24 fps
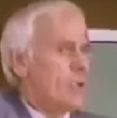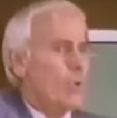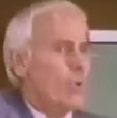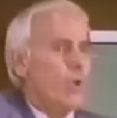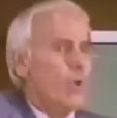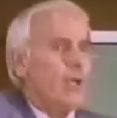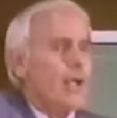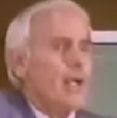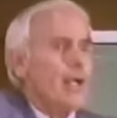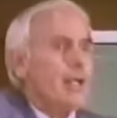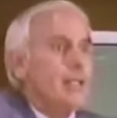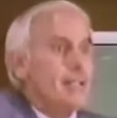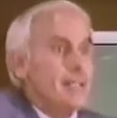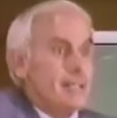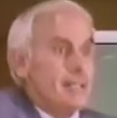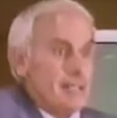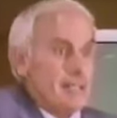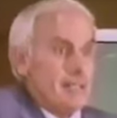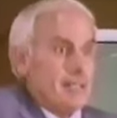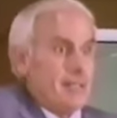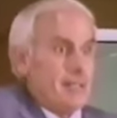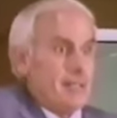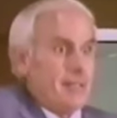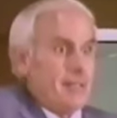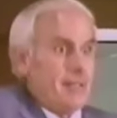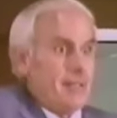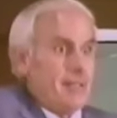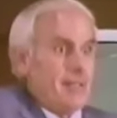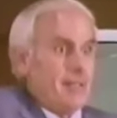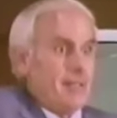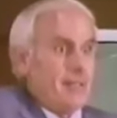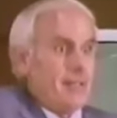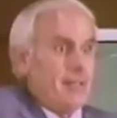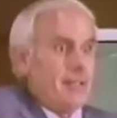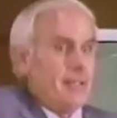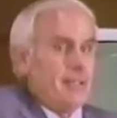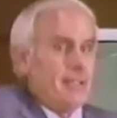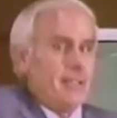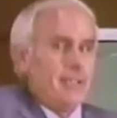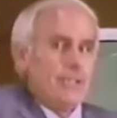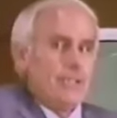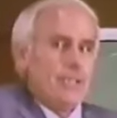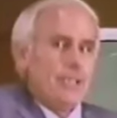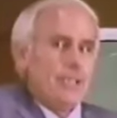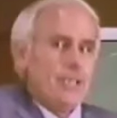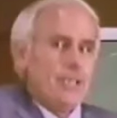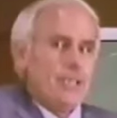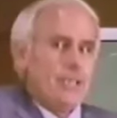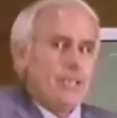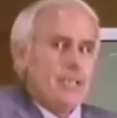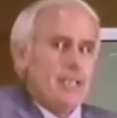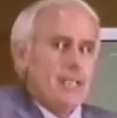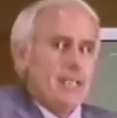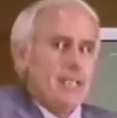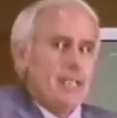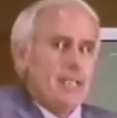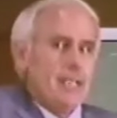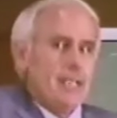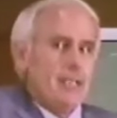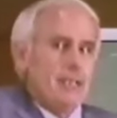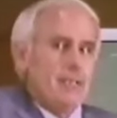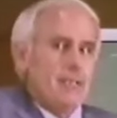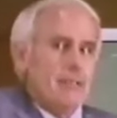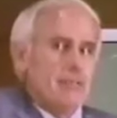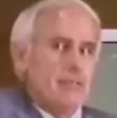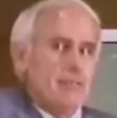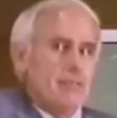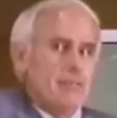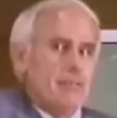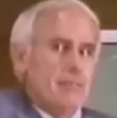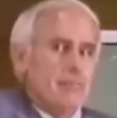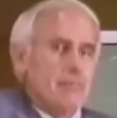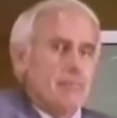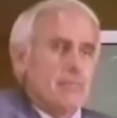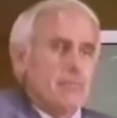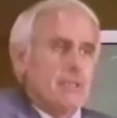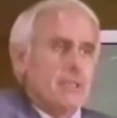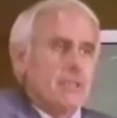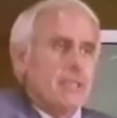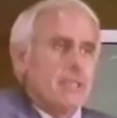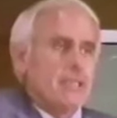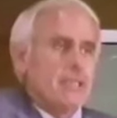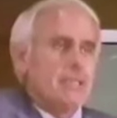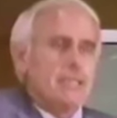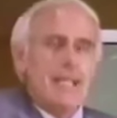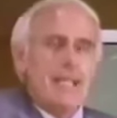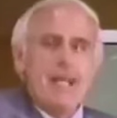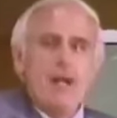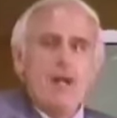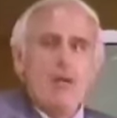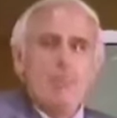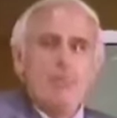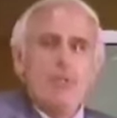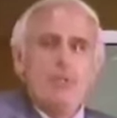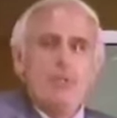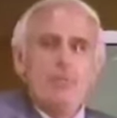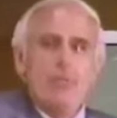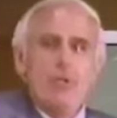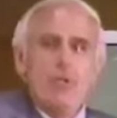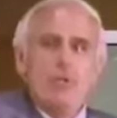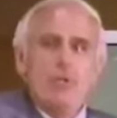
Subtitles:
"What kind is it?" She said, "It's almond